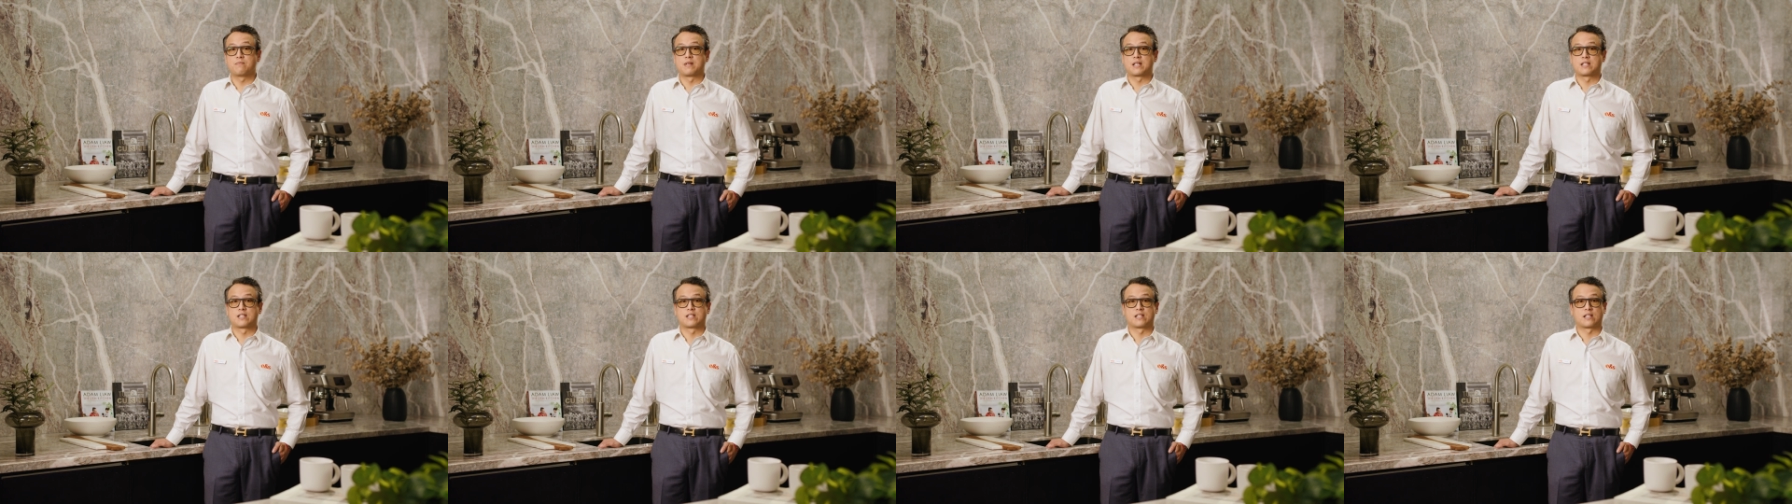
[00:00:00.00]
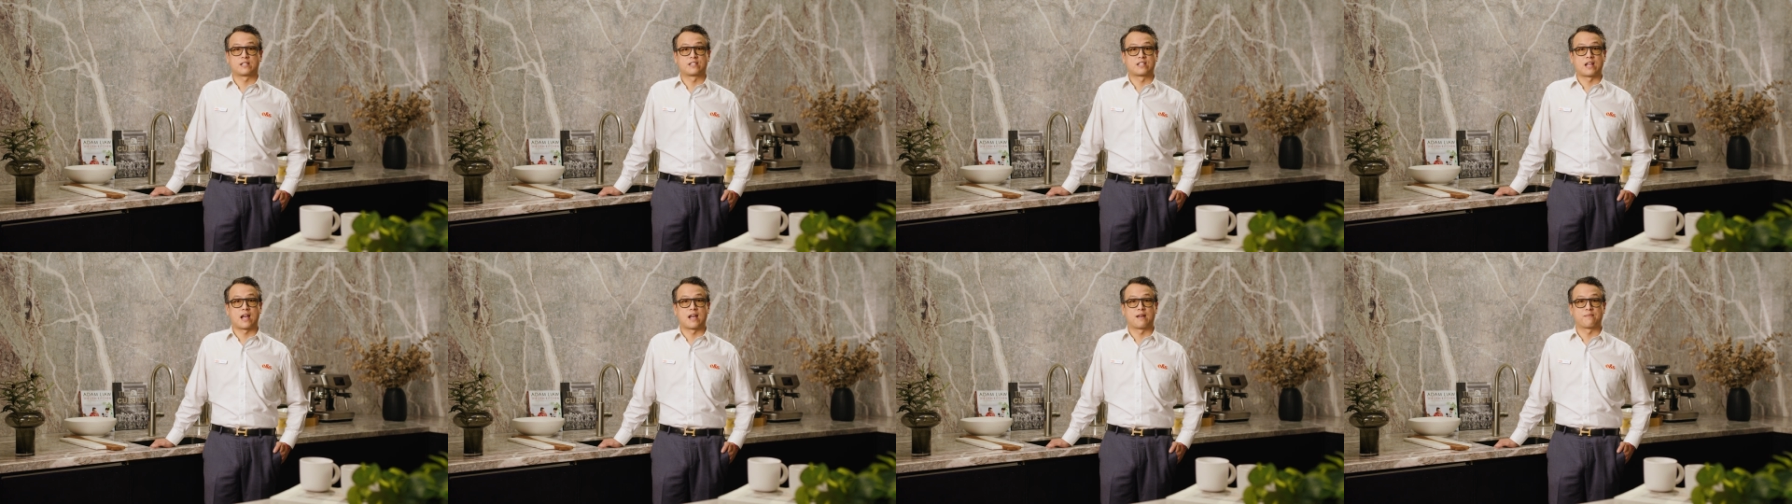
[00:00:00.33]
mixer
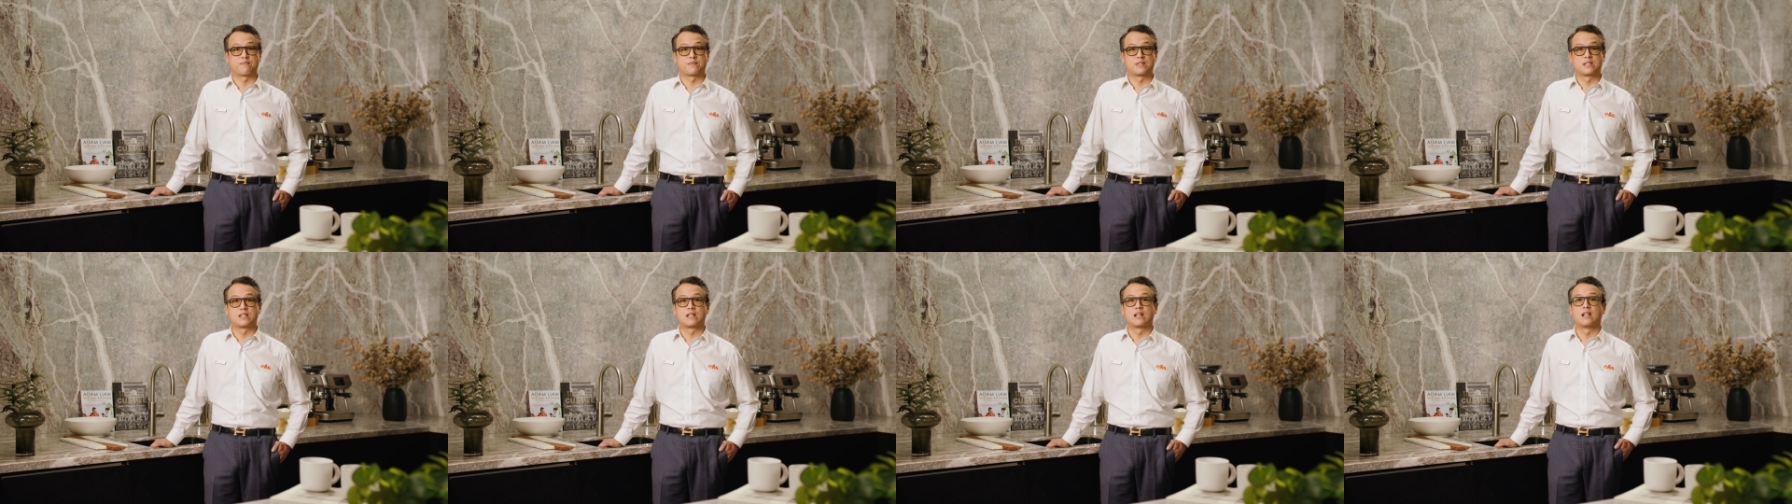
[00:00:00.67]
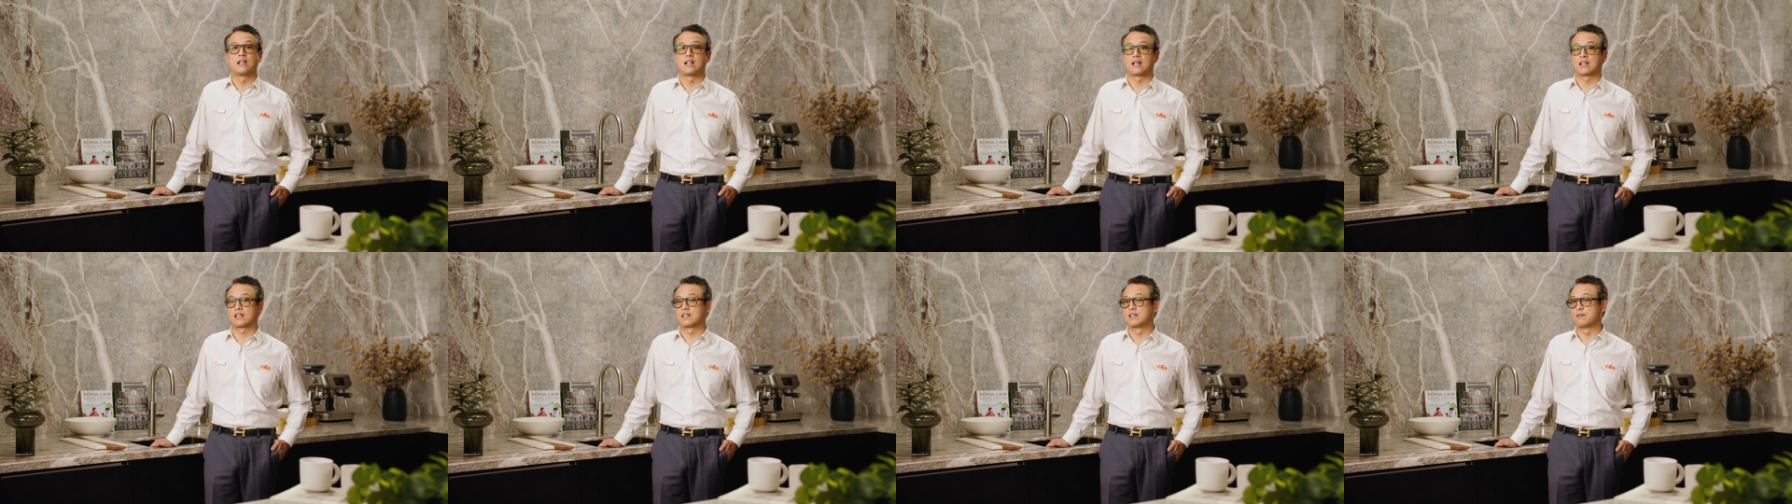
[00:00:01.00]
taps,
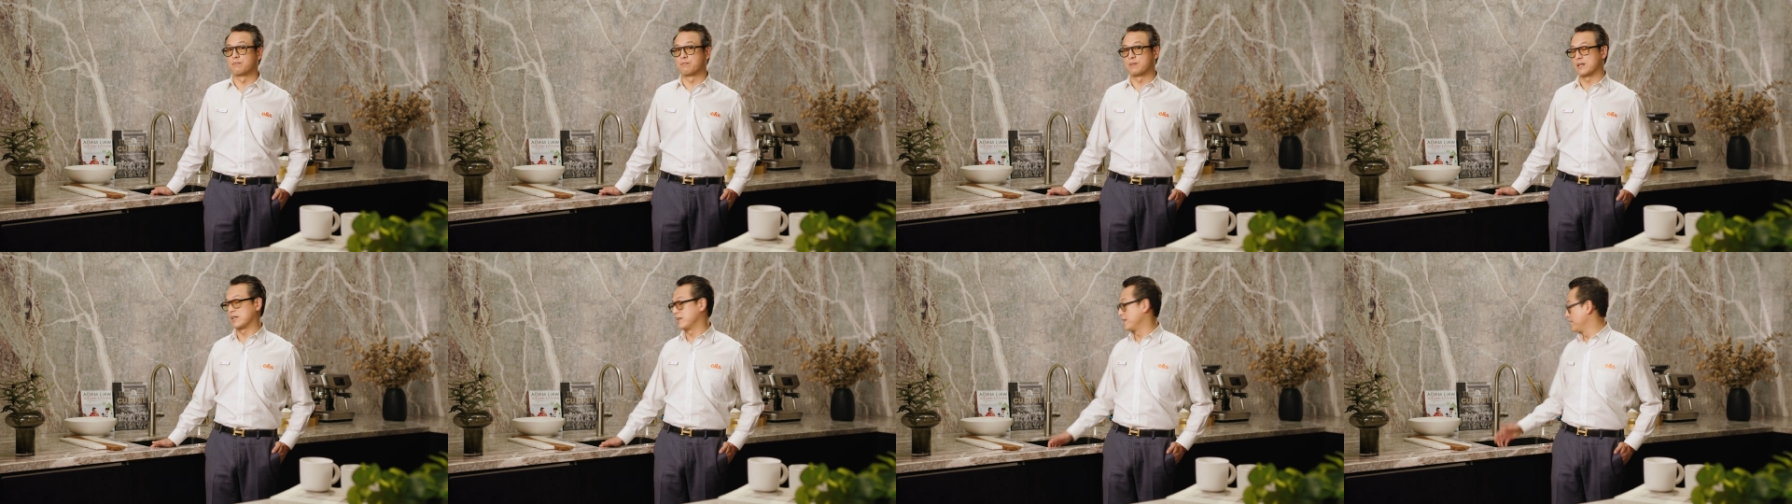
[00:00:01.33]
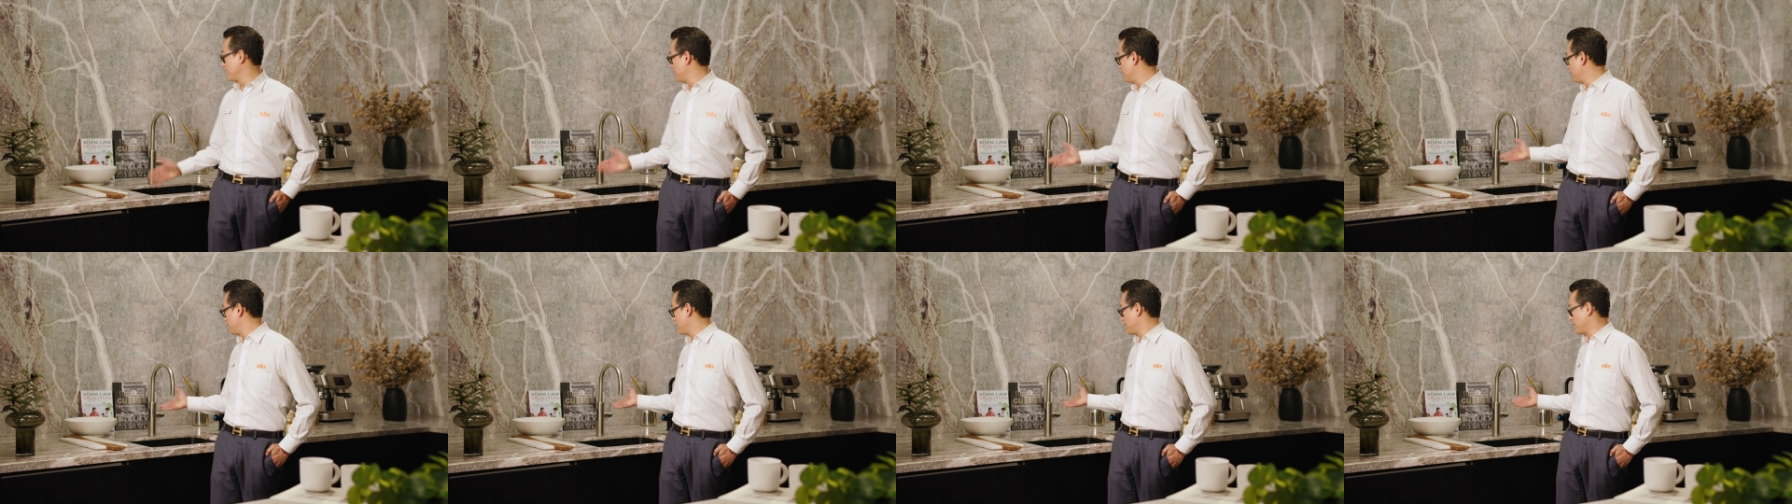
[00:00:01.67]
like the Billy
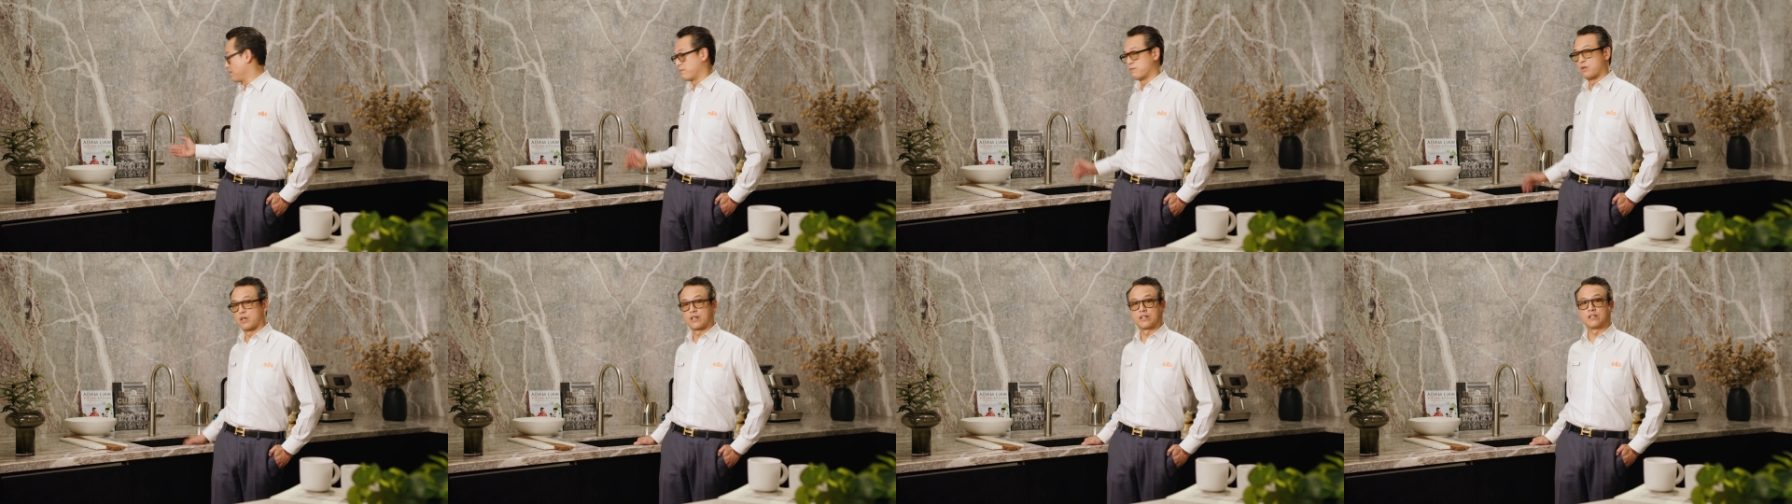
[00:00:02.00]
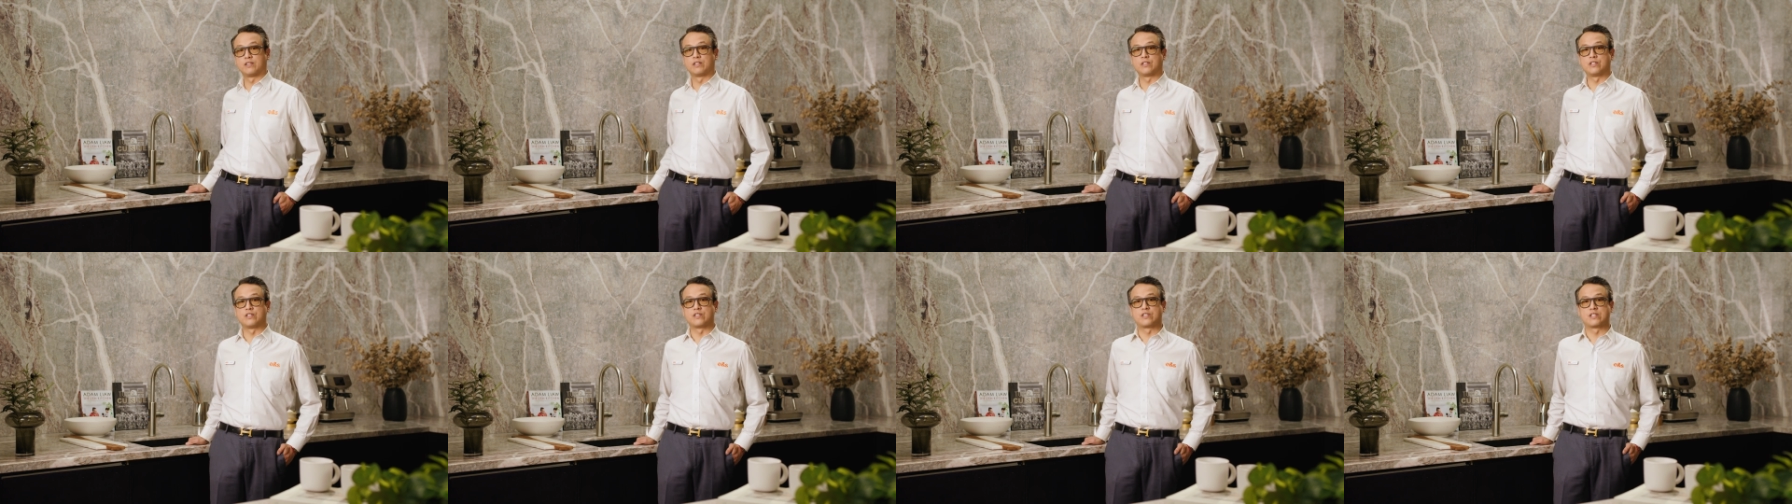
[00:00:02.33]
model
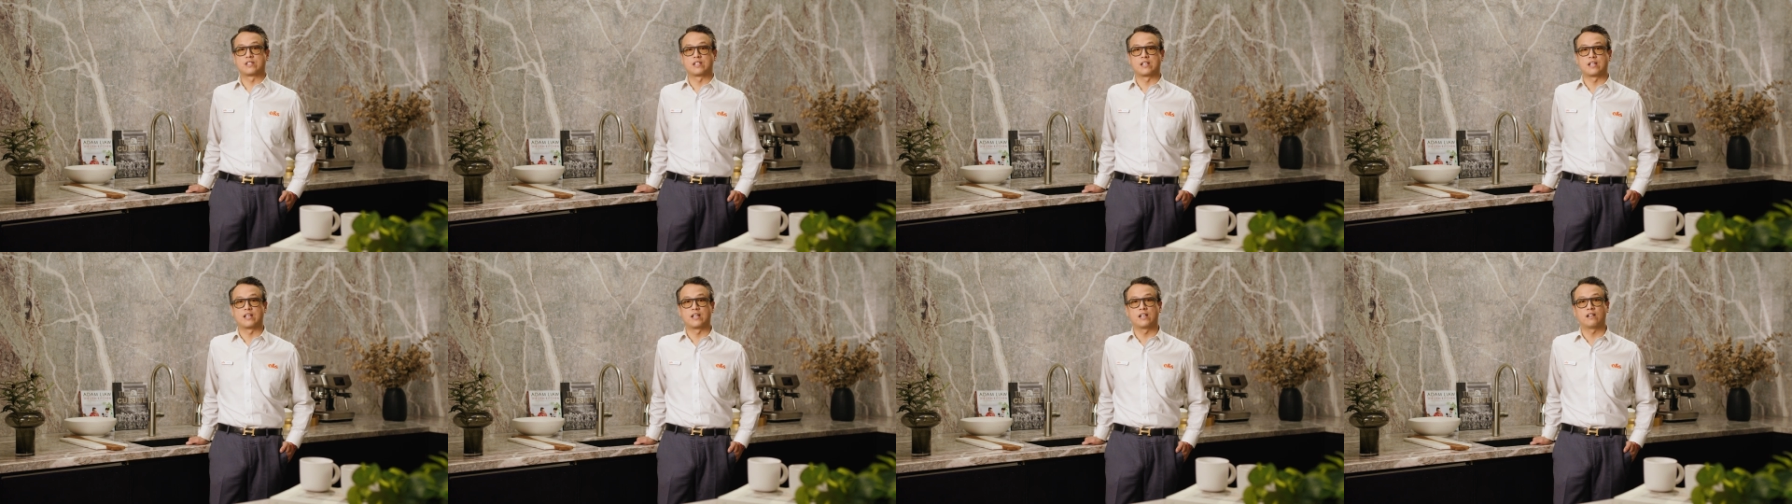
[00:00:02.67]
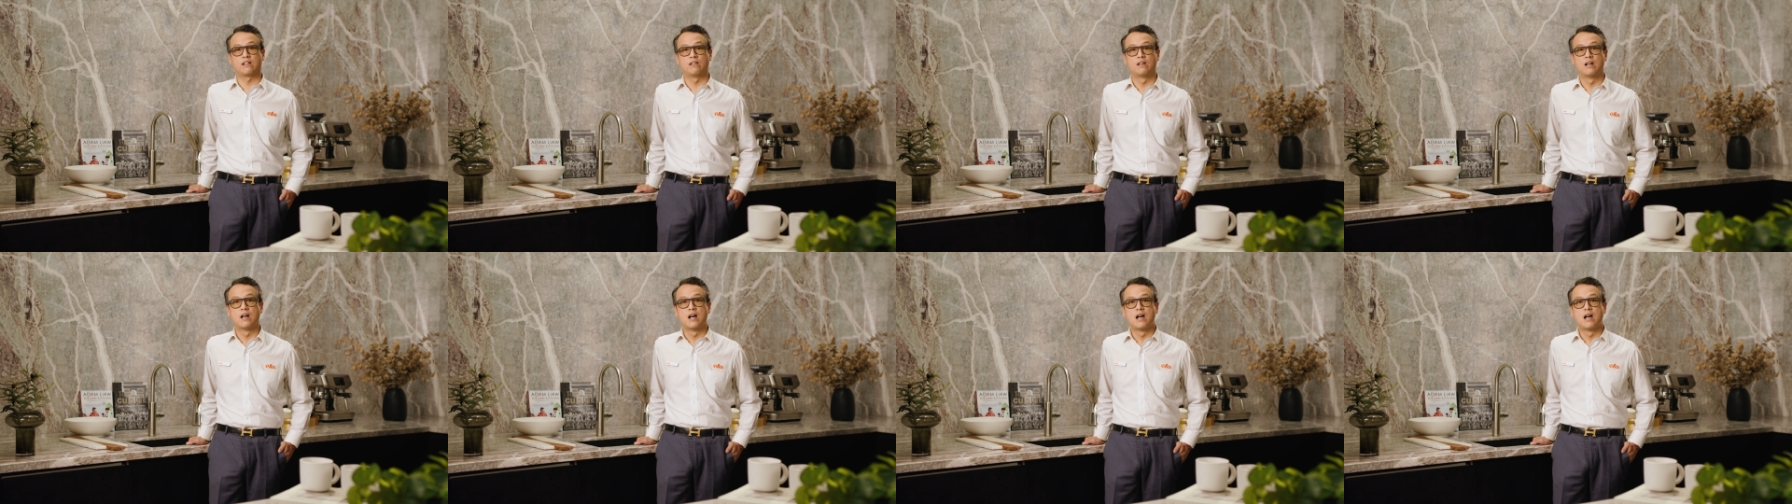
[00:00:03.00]
you see here,